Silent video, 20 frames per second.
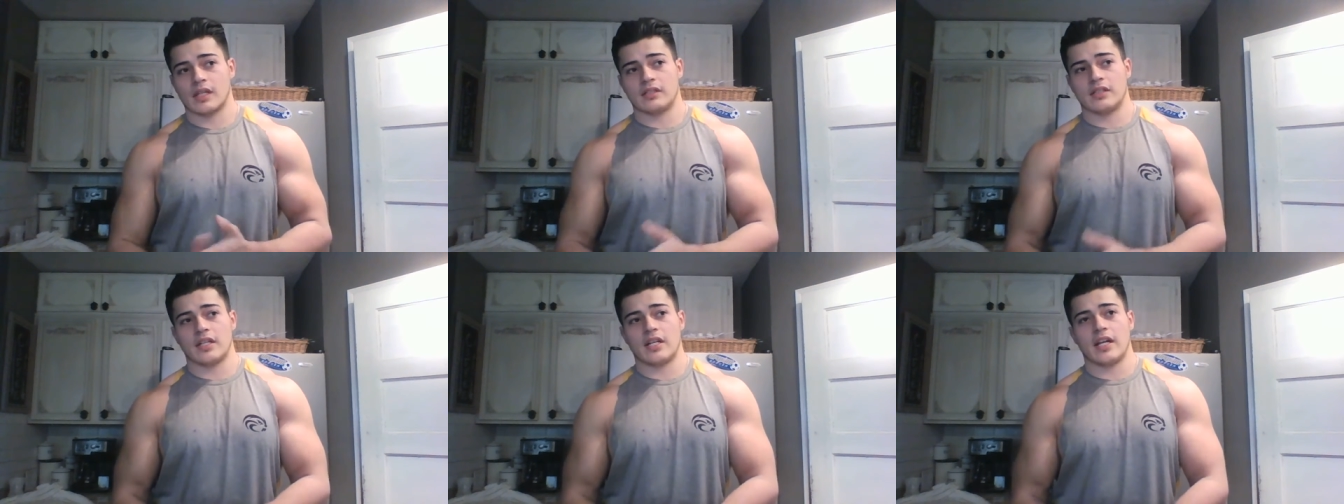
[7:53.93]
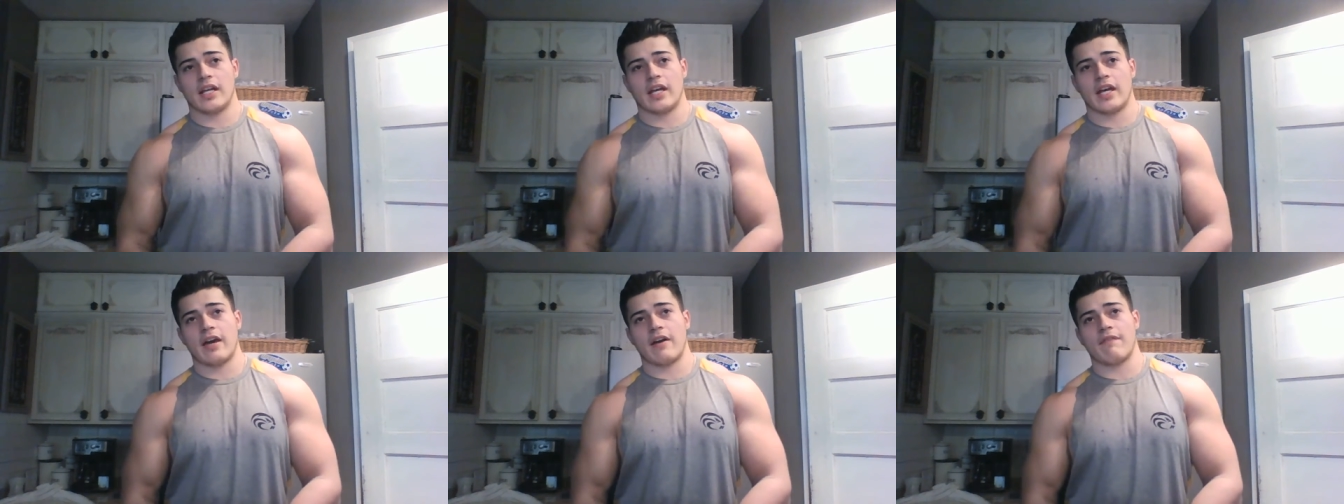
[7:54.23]

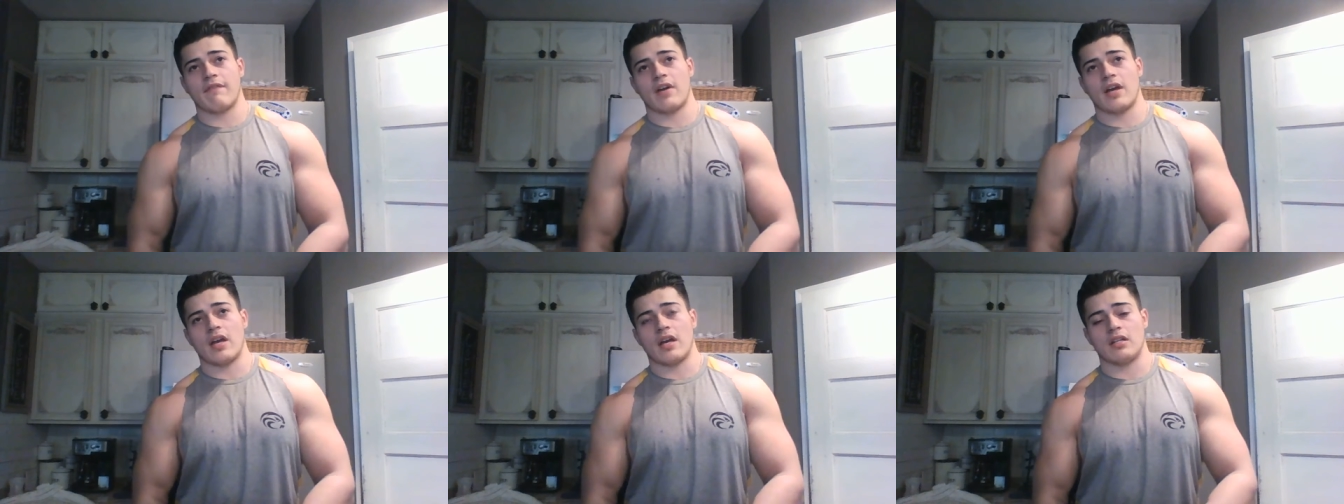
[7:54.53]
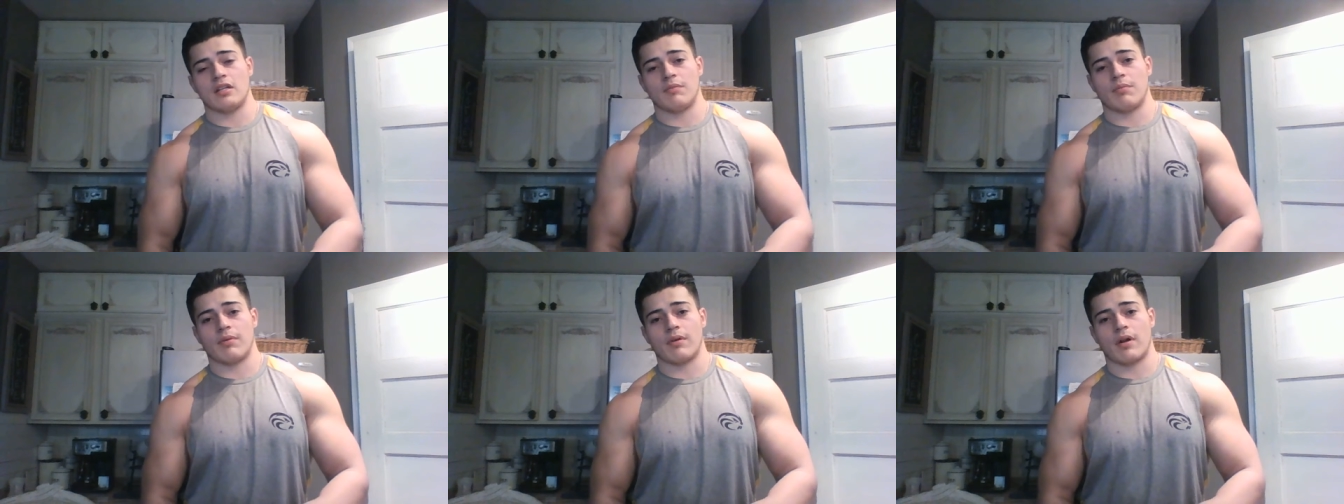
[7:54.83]
Didn't have
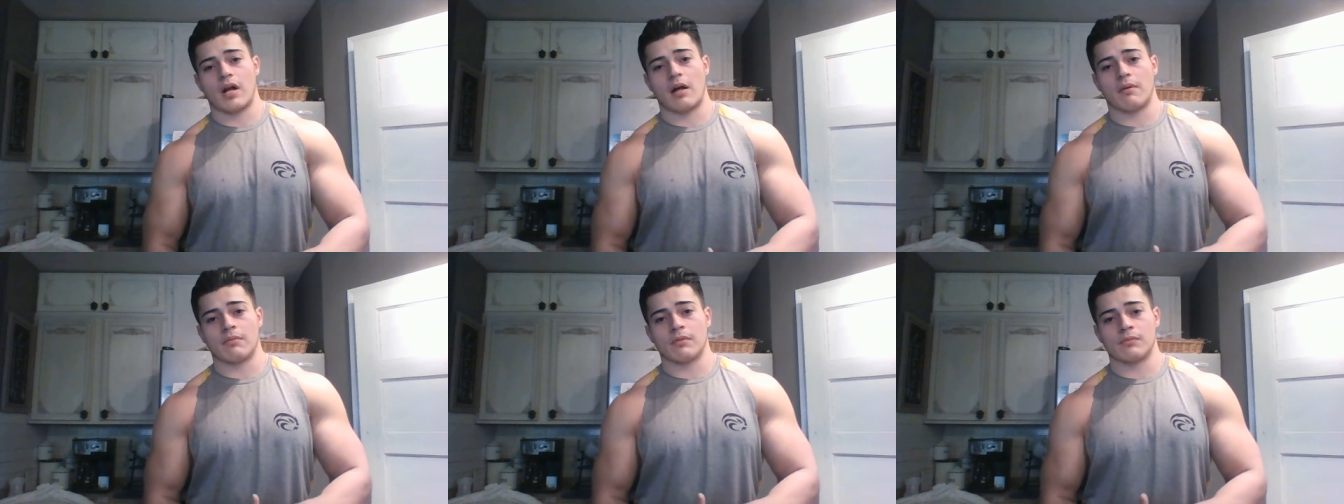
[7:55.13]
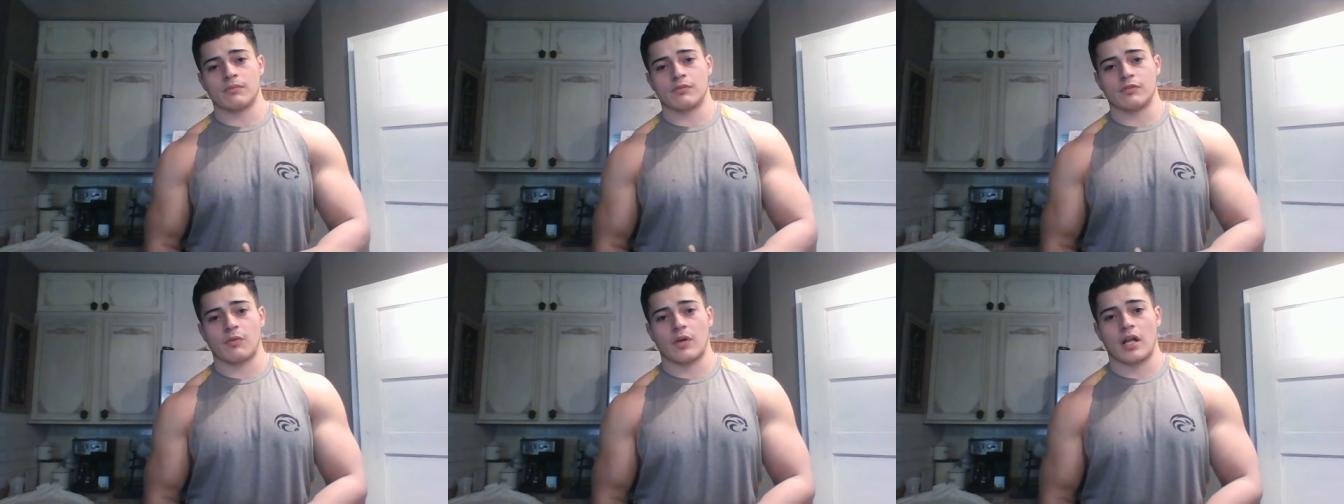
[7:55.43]
any
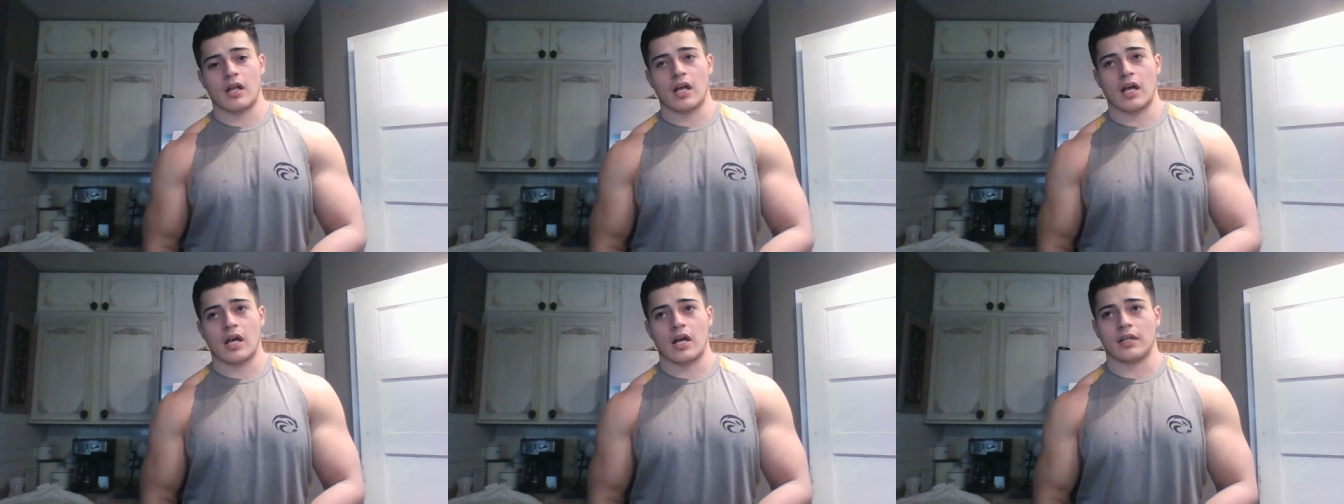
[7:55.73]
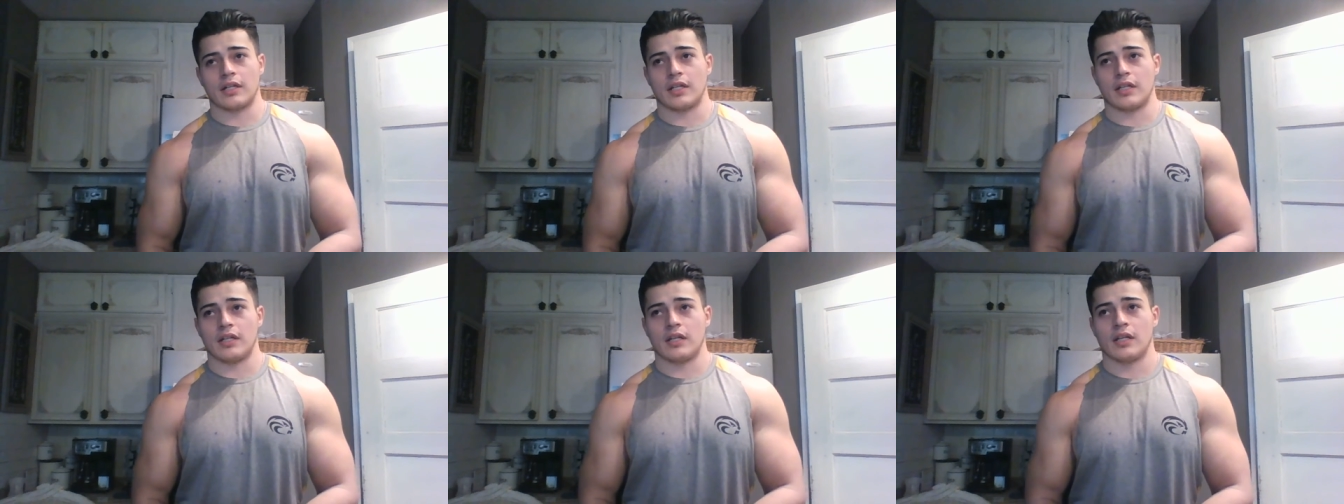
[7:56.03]
problems while
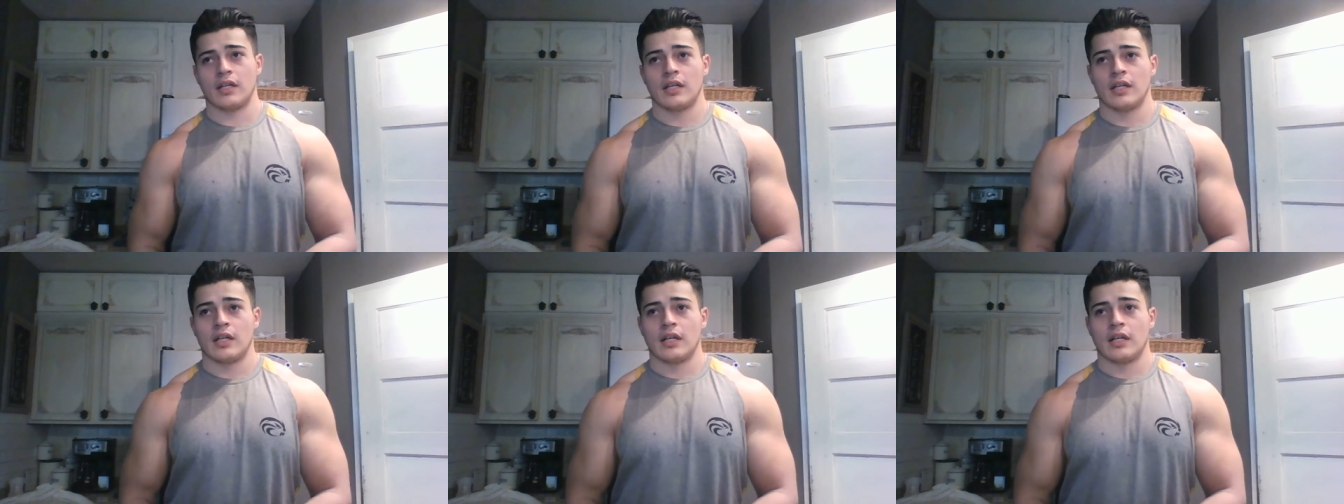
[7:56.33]
on it.